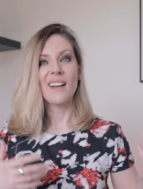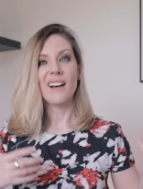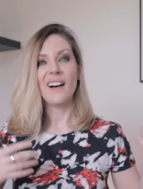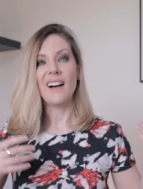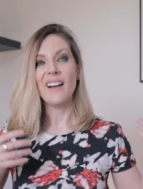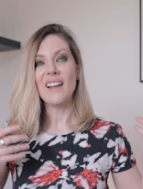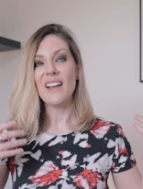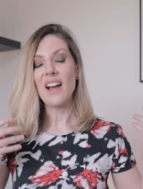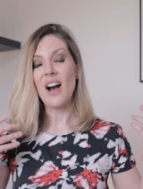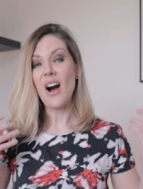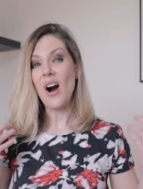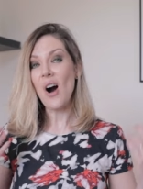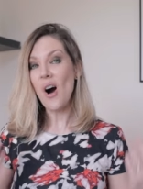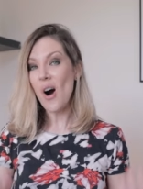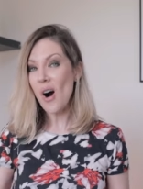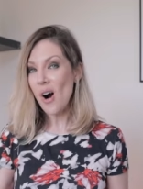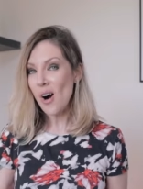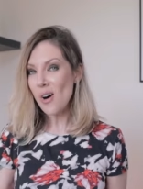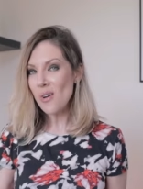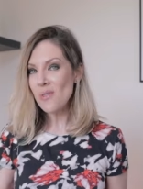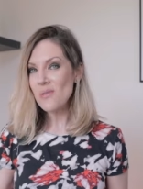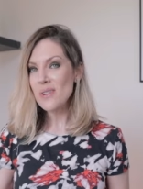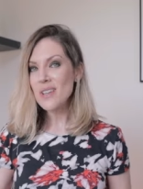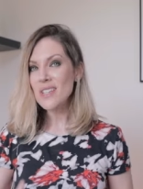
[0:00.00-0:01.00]
I
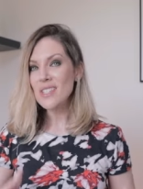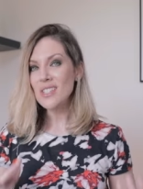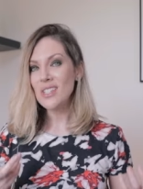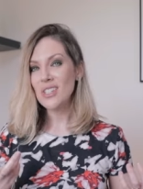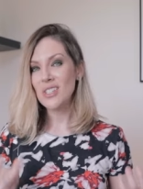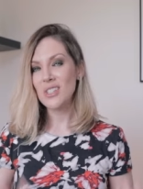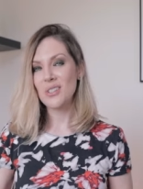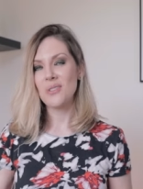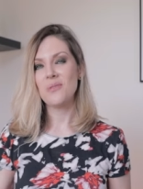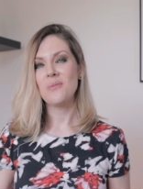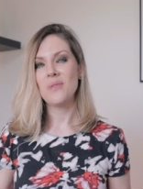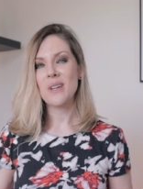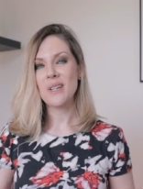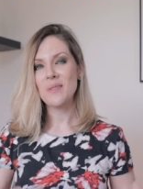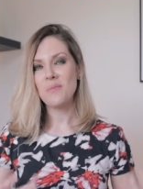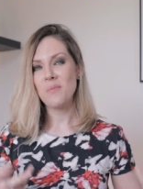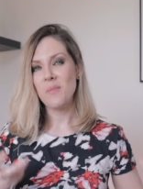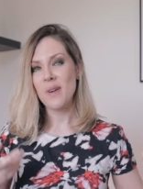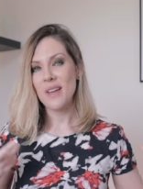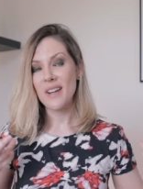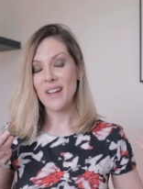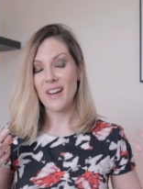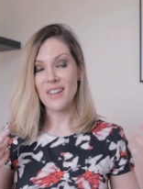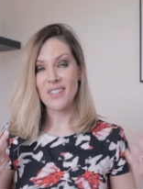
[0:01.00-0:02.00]
always do it
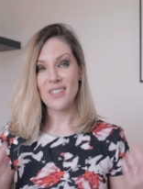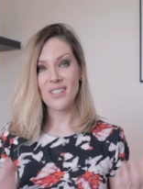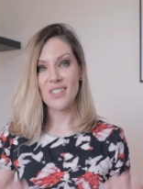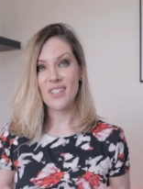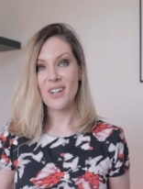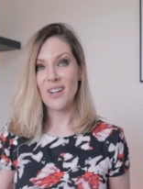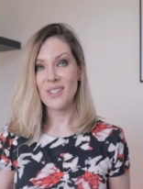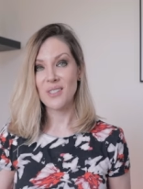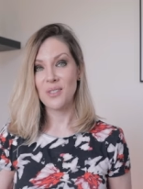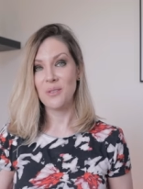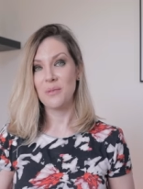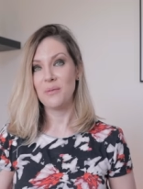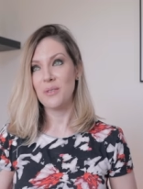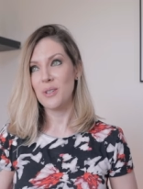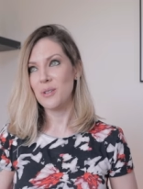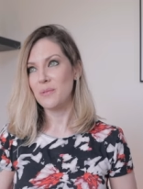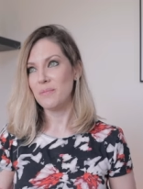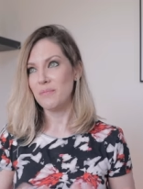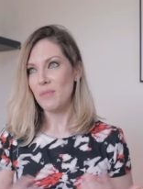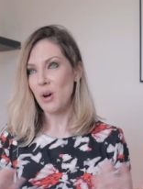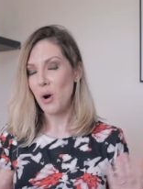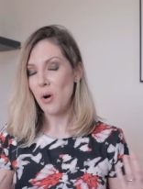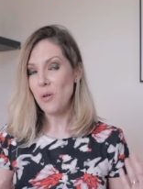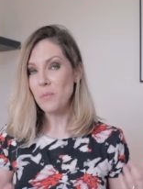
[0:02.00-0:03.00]
when I start to feel
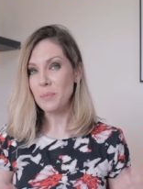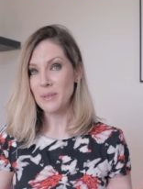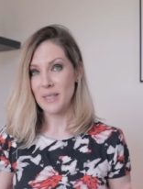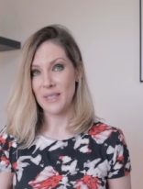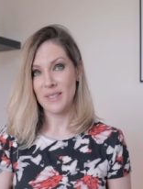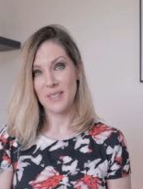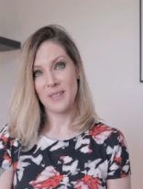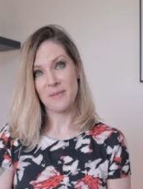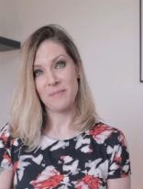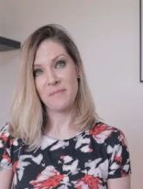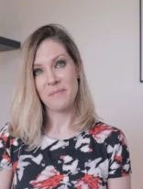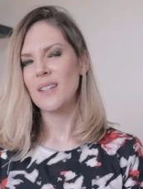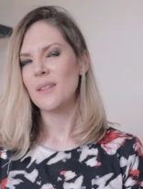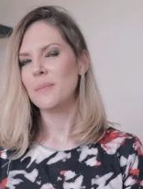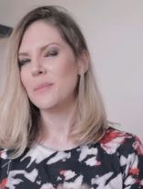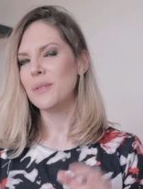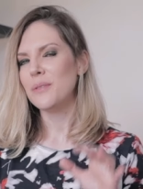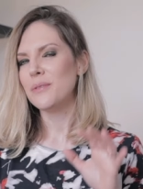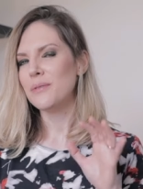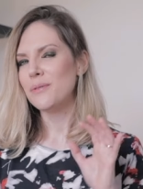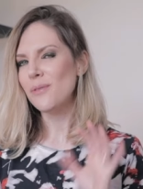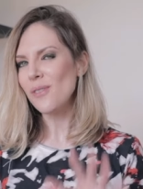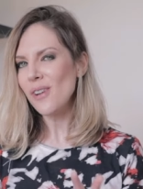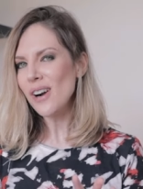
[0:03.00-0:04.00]
hopeless.
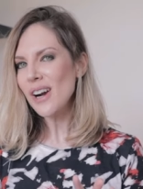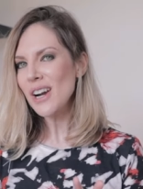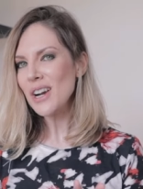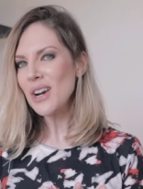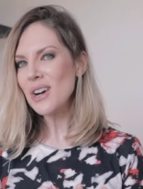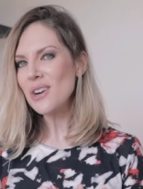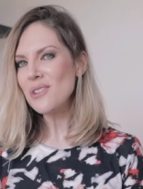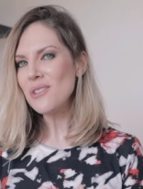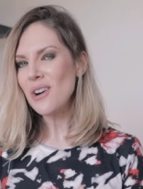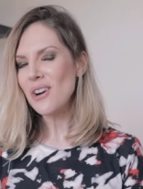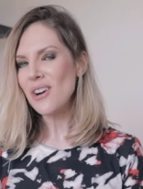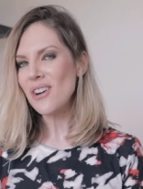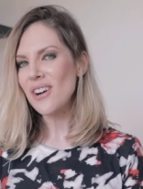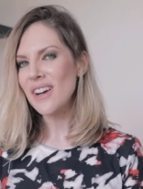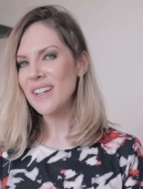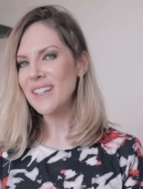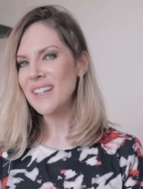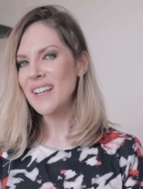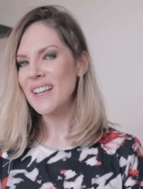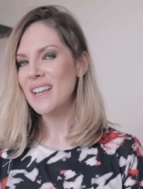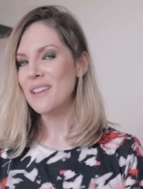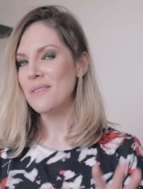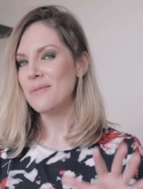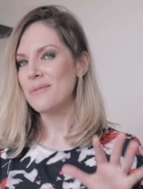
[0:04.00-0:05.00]
Before I go
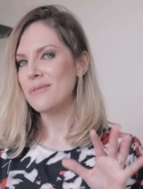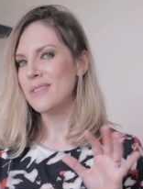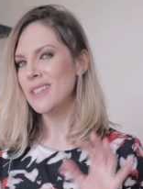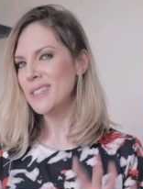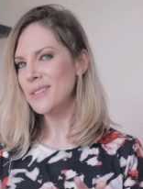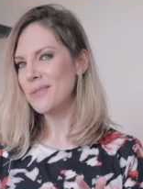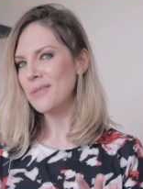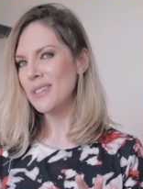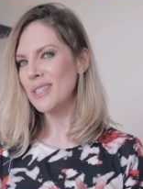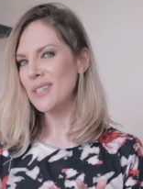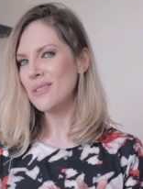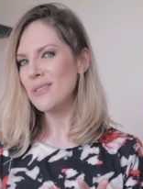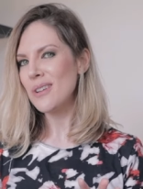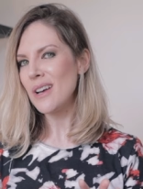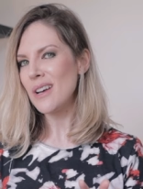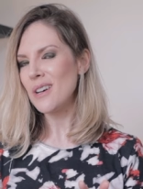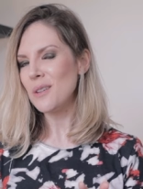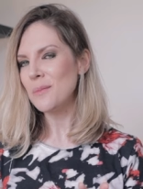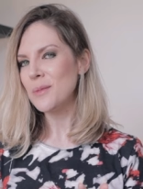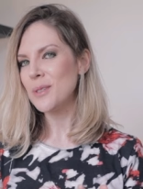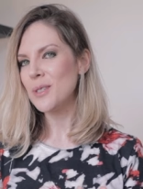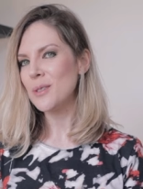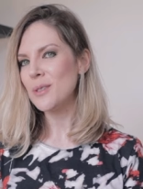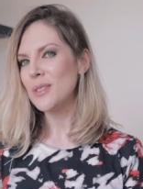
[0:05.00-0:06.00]
on, if this video
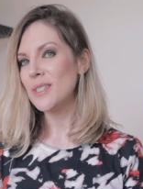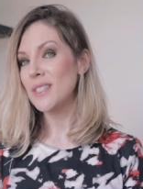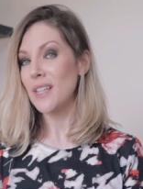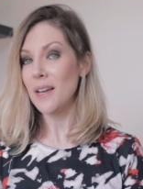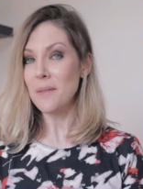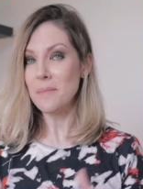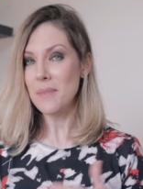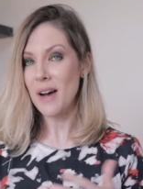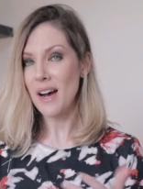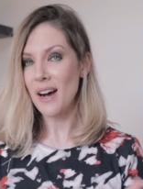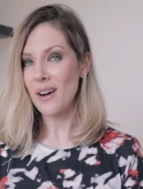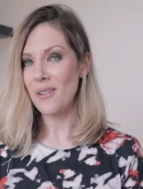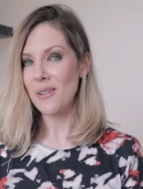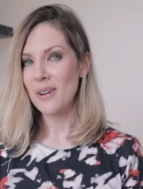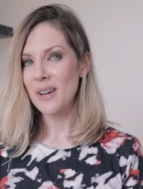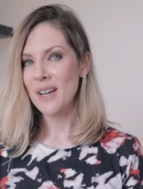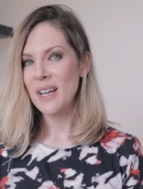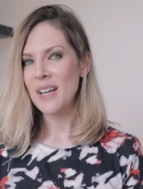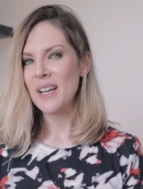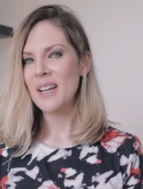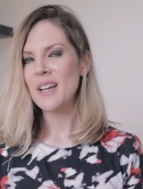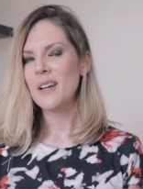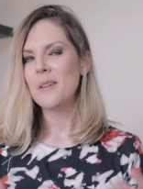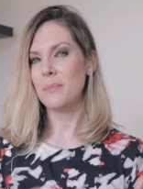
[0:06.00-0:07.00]
helps you somehow,
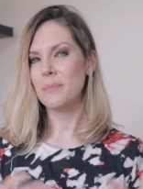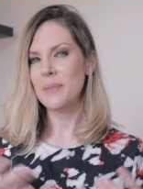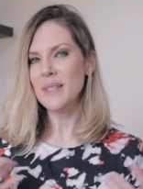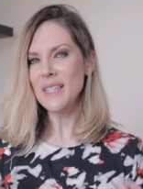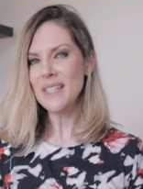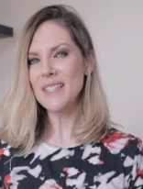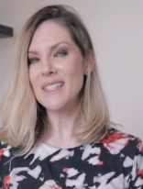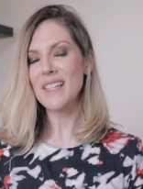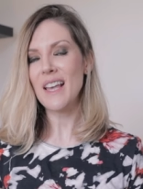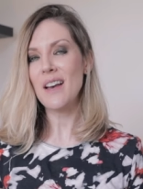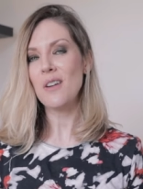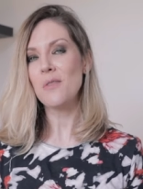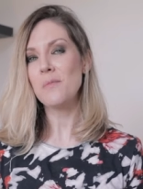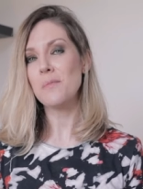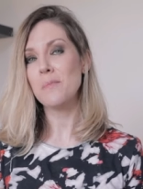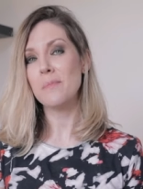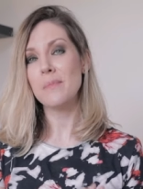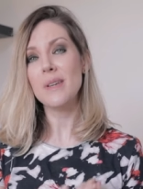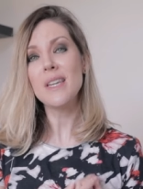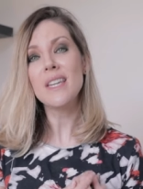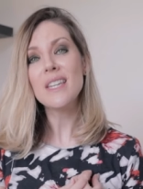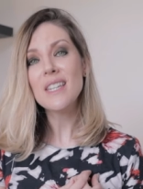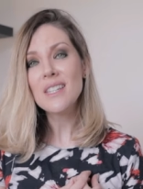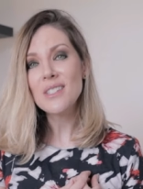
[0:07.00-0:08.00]
please help
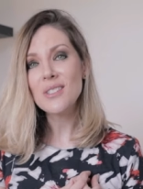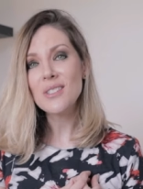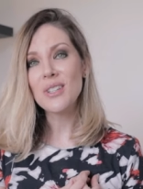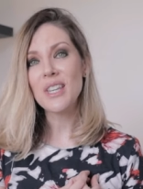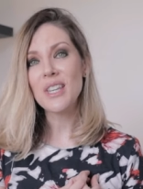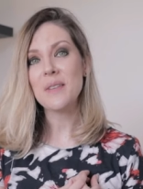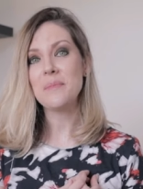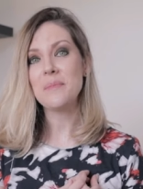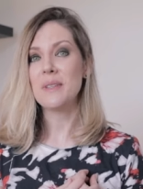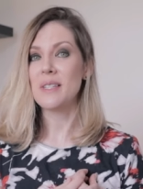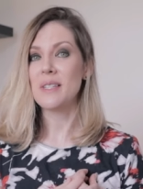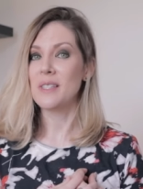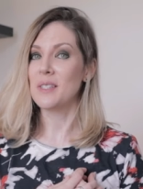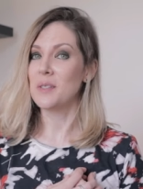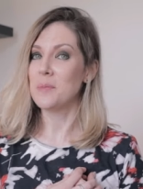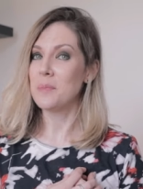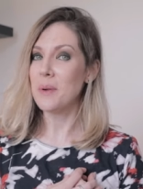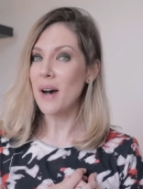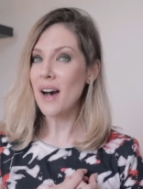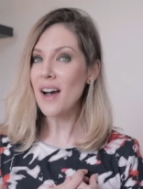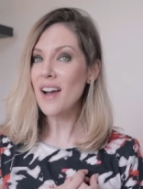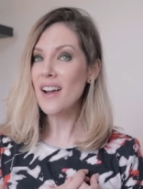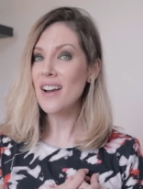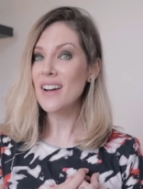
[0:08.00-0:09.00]
me to keep
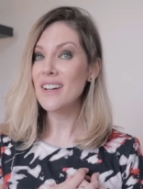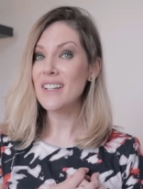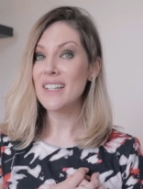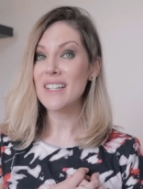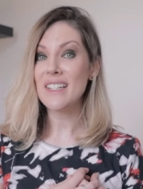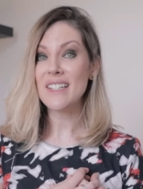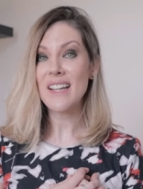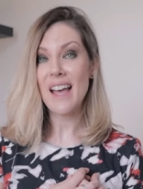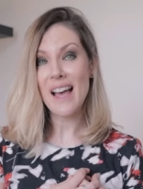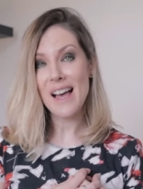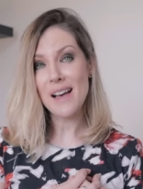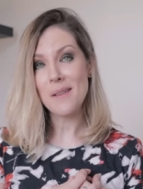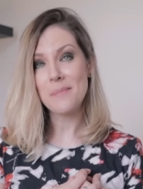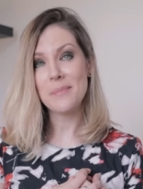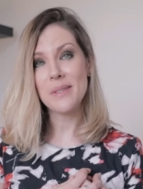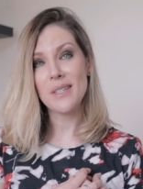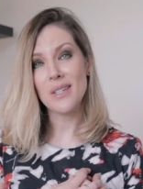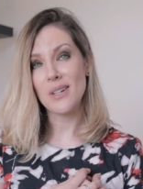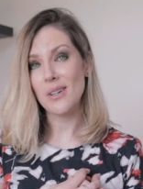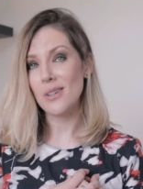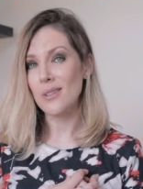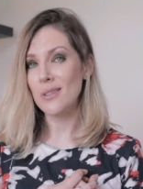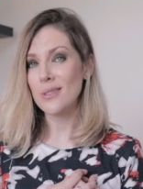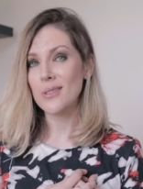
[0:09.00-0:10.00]
inspired and happy
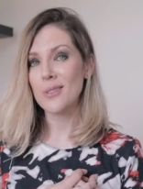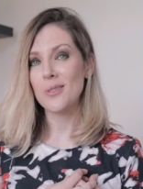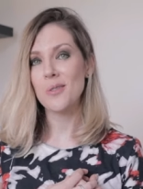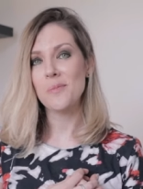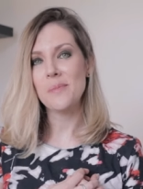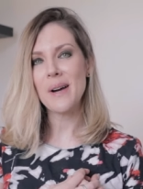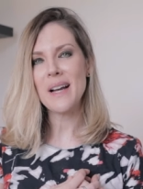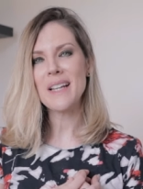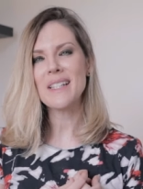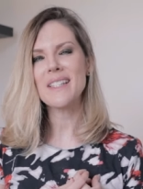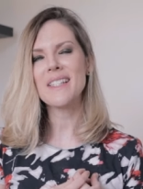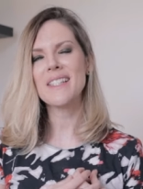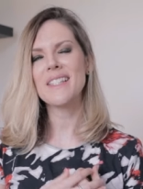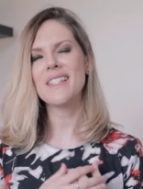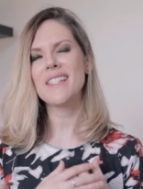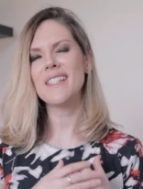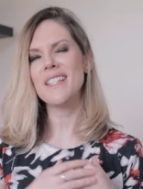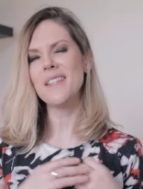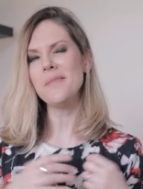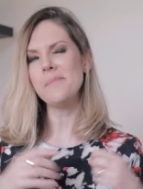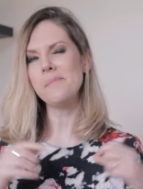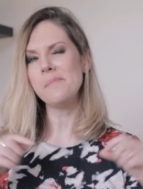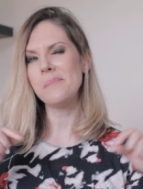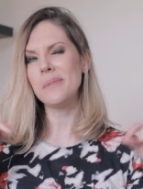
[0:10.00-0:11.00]
also by
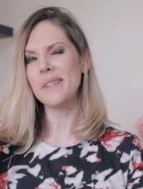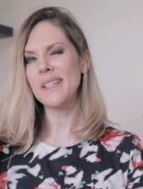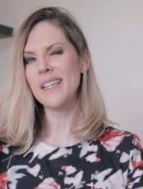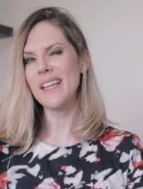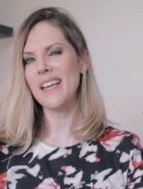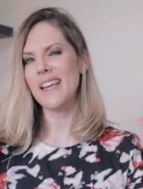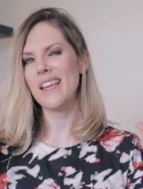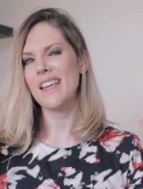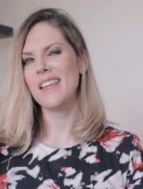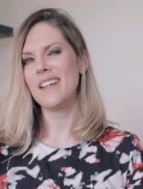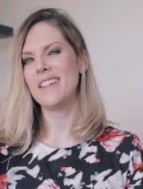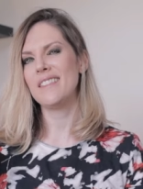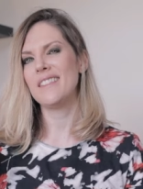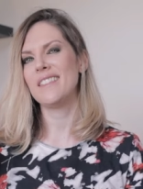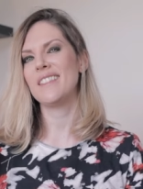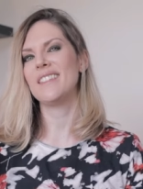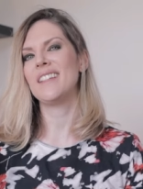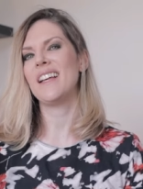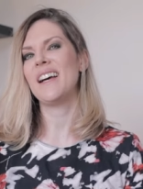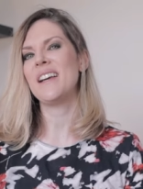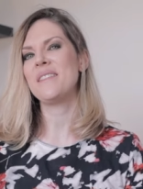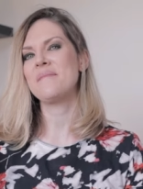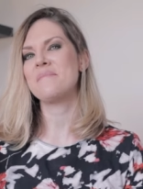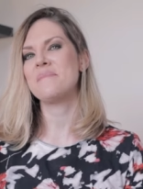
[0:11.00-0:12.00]
simply hitting the
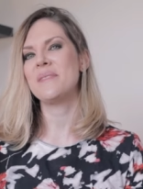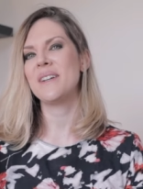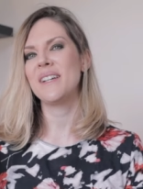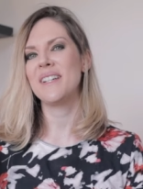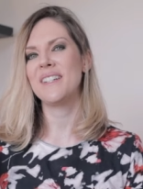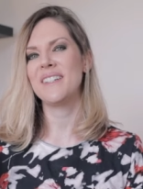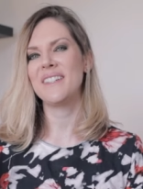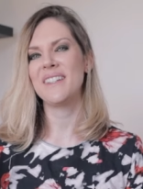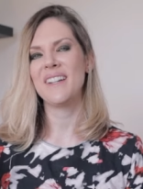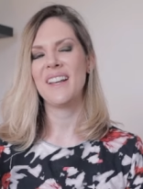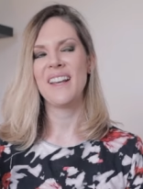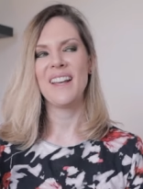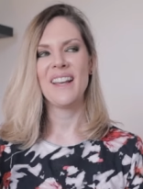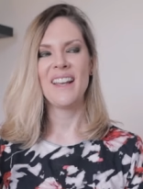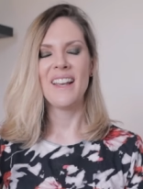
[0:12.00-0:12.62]
like button